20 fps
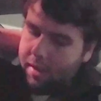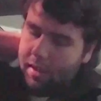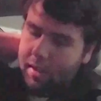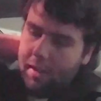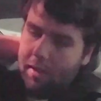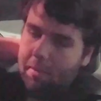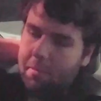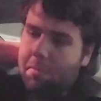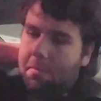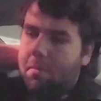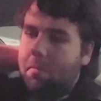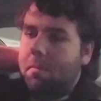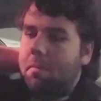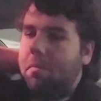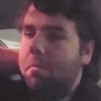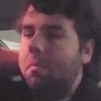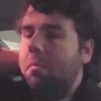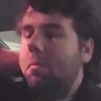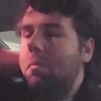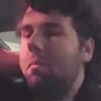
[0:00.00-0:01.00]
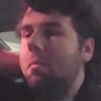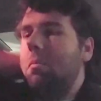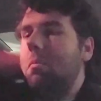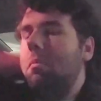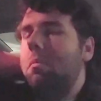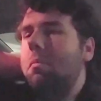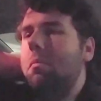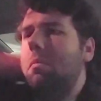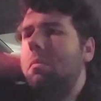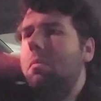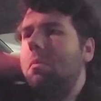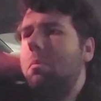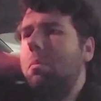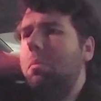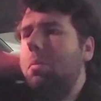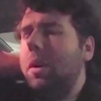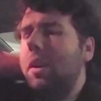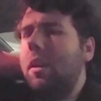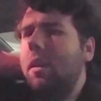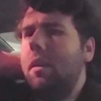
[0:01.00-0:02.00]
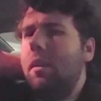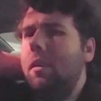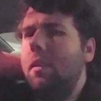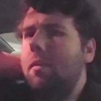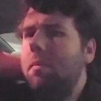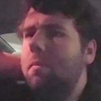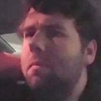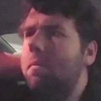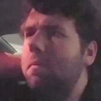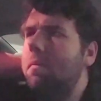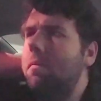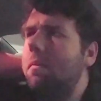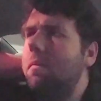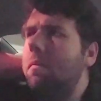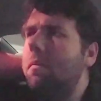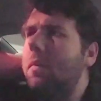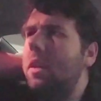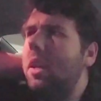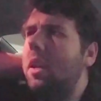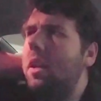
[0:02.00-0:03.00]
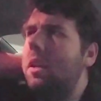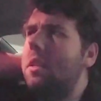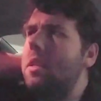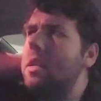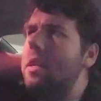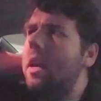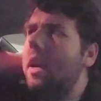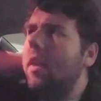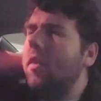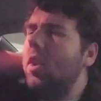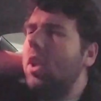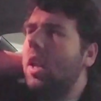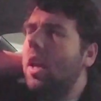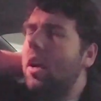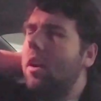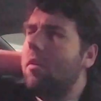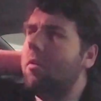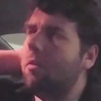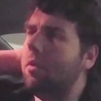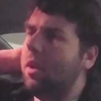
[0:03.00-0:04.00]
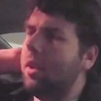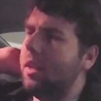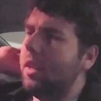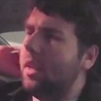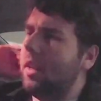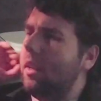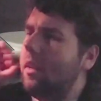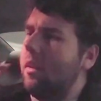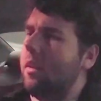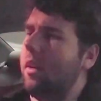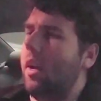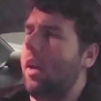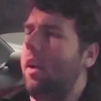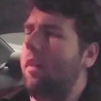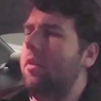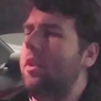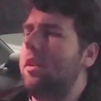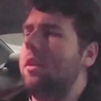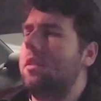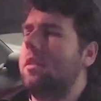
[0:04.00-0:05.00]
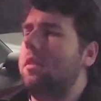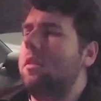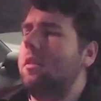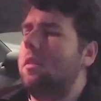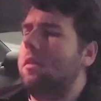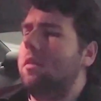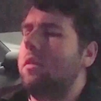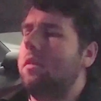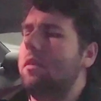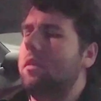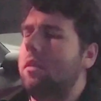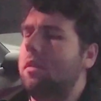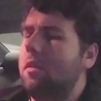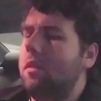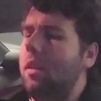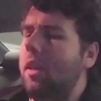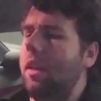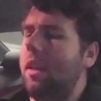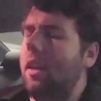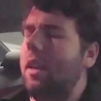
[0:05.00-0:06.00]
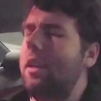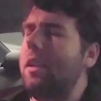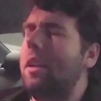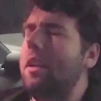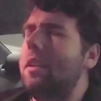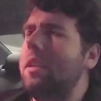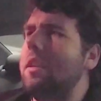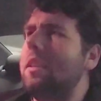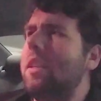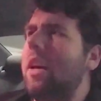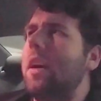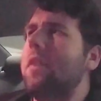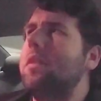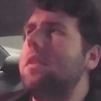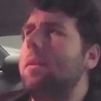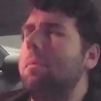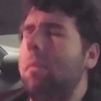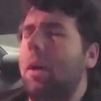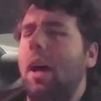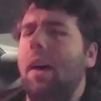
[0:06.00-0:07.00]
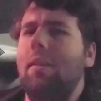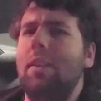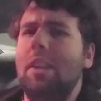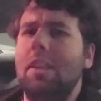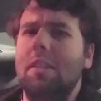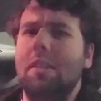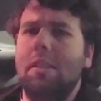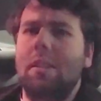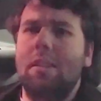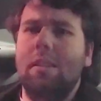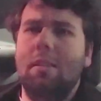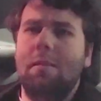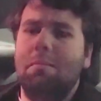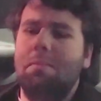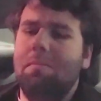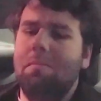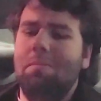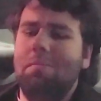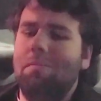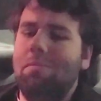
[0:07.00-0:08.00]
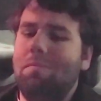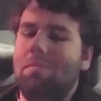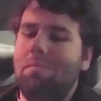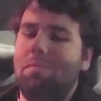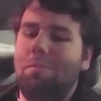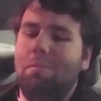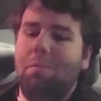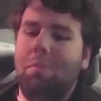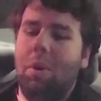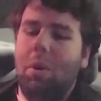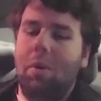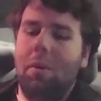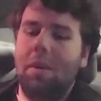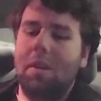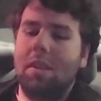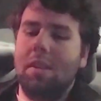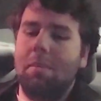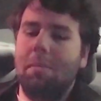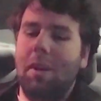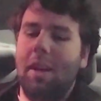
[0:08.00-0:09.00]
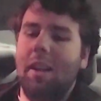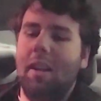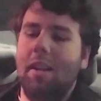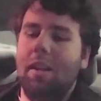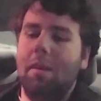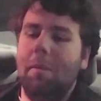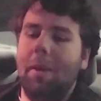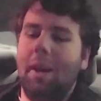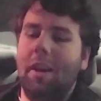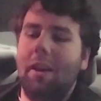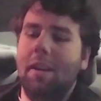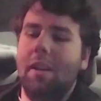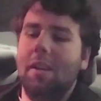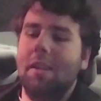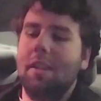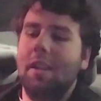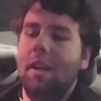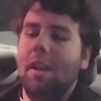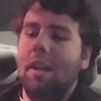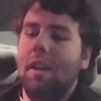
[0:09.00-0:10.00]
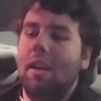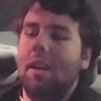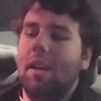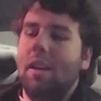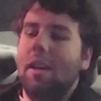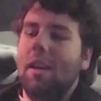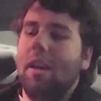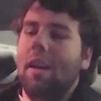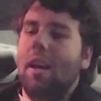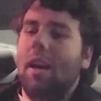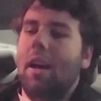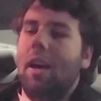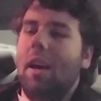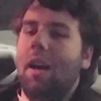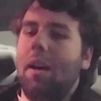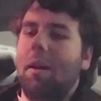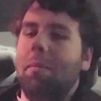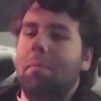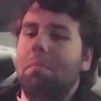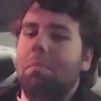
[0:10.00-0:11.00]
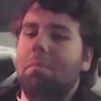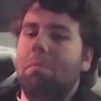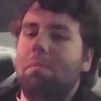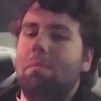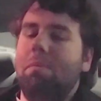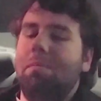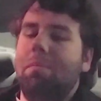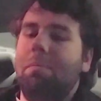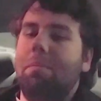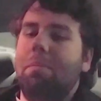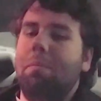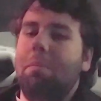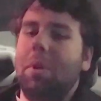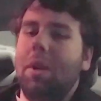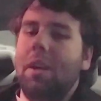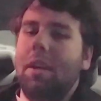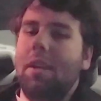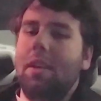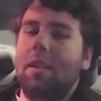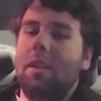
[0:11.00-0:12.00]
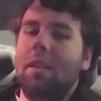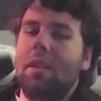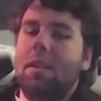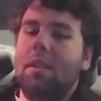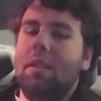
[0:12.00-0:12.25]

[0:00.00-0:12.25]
Um, but it, it did have a lot of really obvious. It, it does have some obvious points made about it, um, but